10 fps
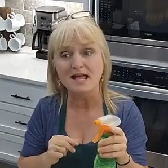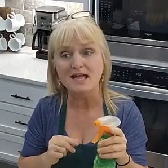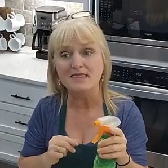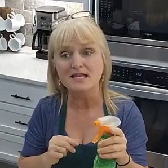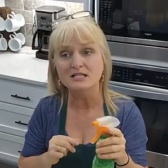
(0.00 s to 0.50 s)

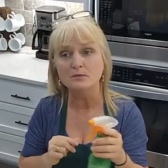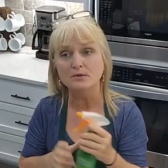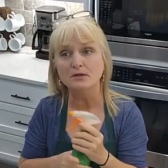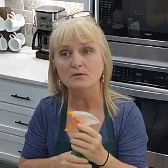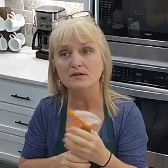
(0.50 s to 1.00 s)
and then
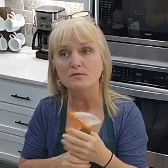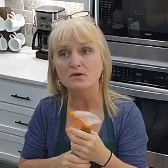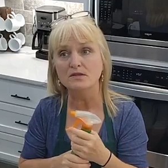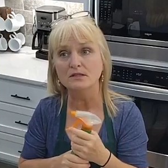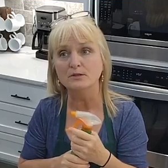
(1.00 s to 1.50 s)
sprinkle them
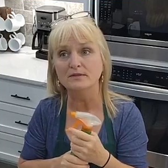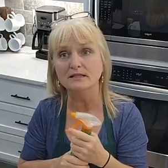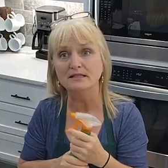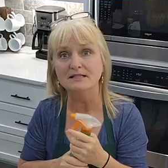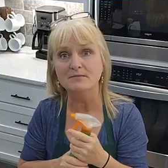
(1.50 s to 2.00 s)
with a little
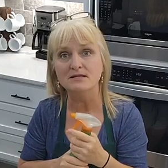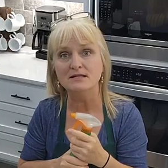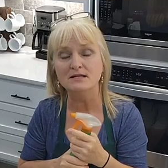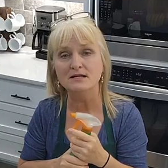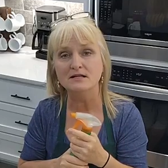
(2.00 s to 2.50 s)
bit of
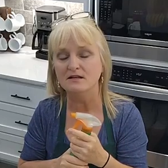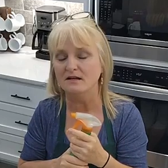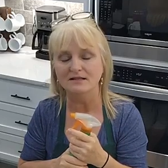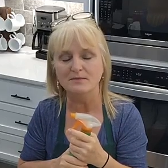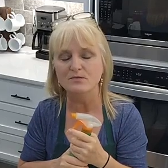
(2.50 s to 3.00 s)

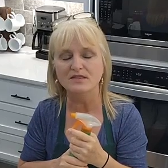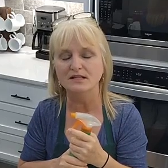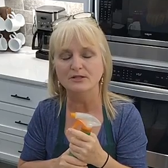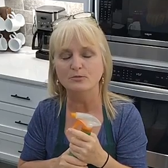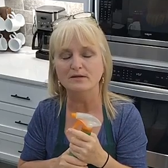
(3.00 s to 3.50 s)

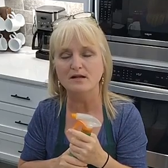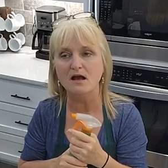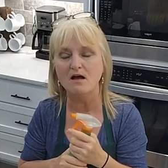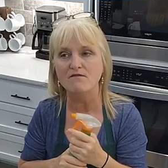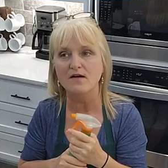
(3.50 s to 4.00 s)
with a little bit
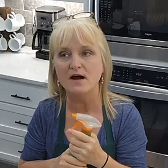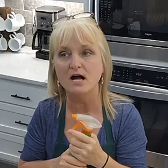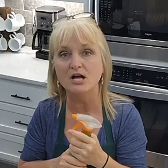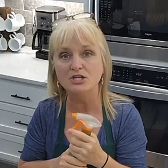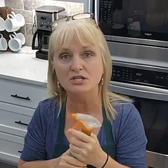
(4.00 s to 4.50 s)
of
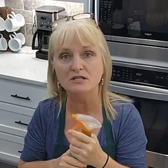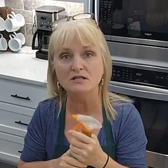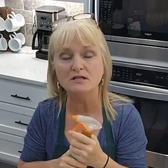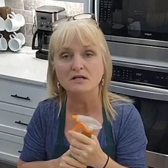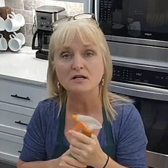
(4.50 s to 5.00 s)

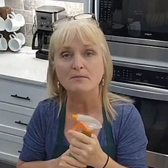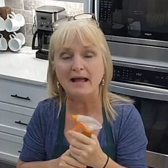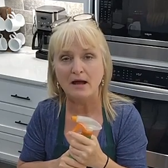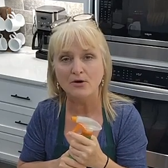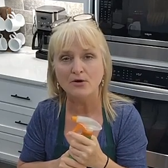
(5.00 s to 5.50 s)
onion
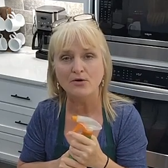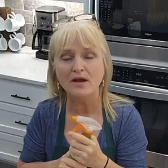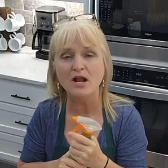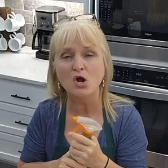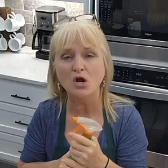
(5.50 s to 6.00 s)

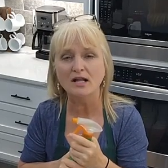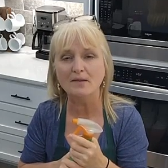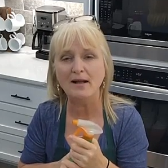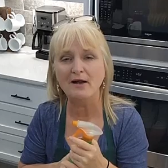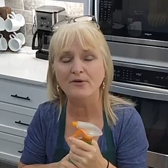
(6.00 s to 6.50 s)
powder and
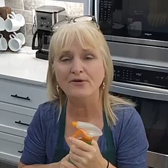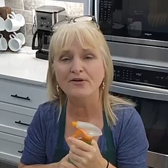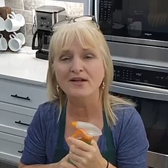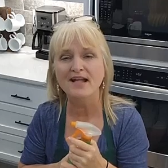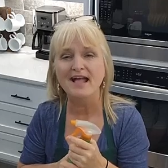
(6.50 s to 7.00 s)
garlic
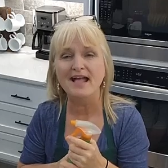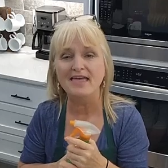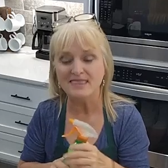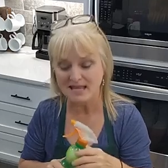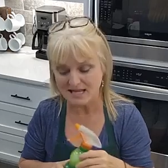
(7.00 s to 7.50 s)
powder,
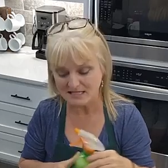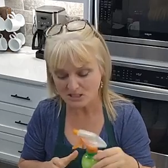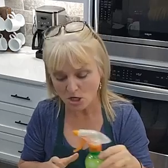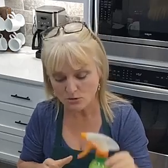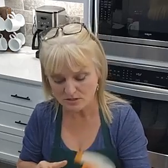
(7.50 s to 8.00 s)
and
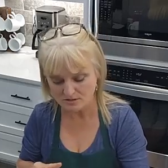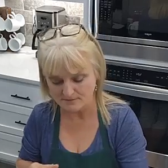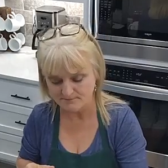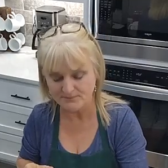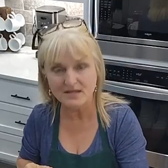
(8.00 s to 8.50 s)
then toast
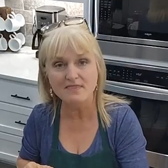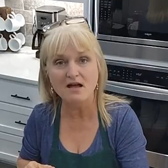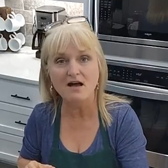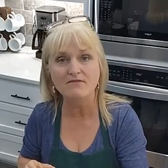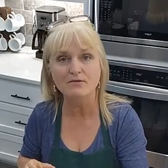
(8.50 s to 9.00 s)
them in
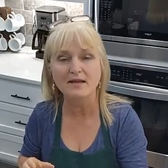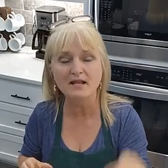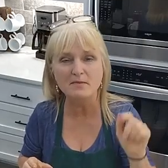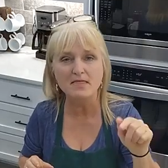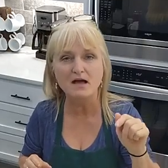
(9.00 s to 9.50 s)
the oven,
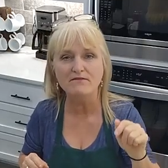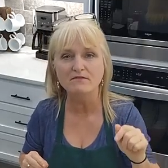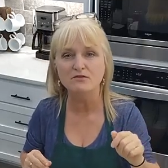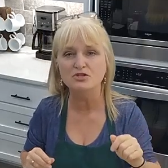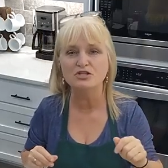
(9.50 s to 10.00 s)
bake them in the
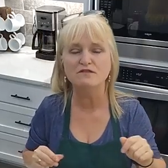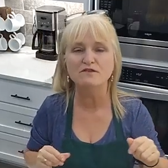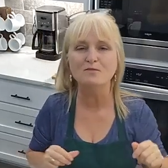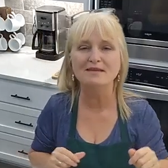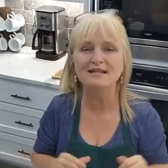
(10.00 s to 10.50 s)
oven for just a
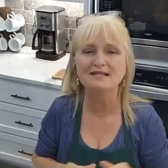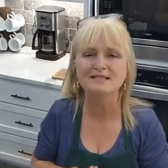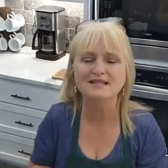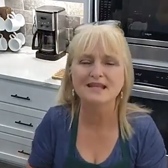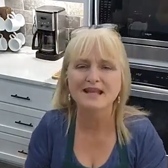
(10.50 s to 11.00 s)
few
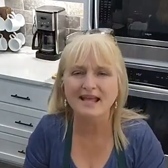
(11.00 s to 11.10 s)
minutes,